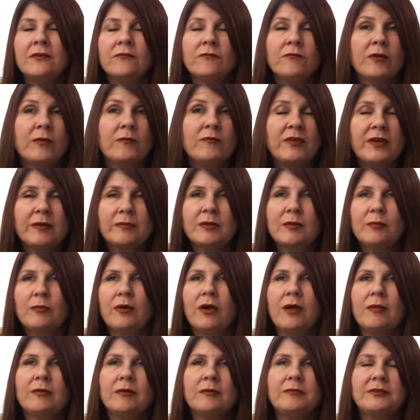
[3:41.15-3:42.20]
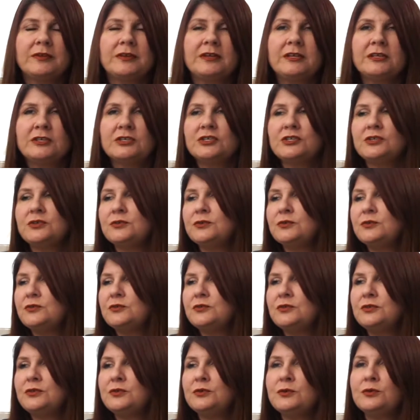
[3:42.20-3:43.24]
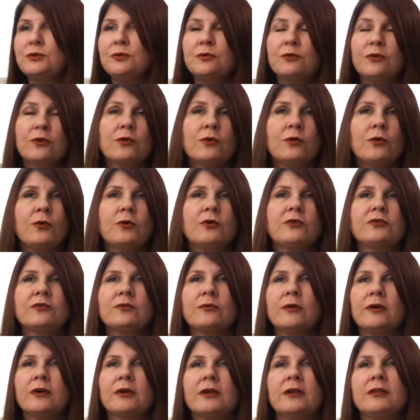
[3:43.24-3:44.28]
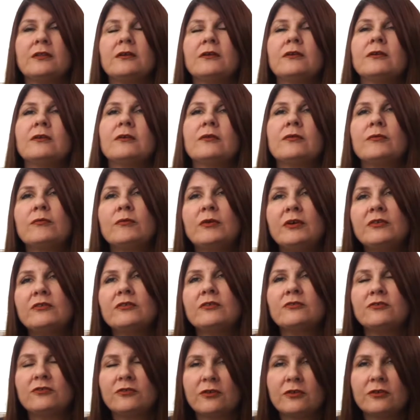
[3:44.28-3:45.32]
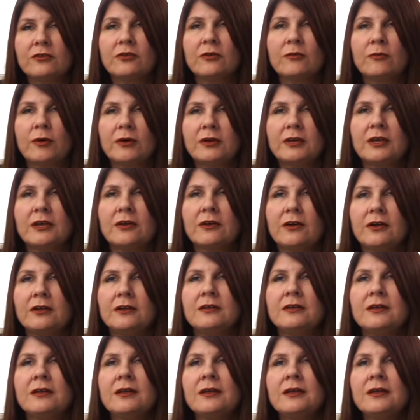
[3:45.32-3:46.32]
from family problems and issues to their coursework and their research that they're working on.